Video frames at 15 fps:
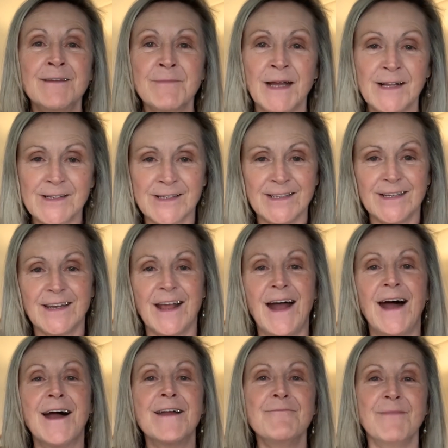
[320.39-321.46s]
melted,
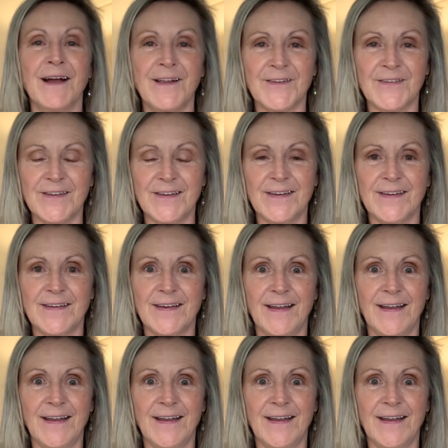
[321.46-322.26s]
I melted,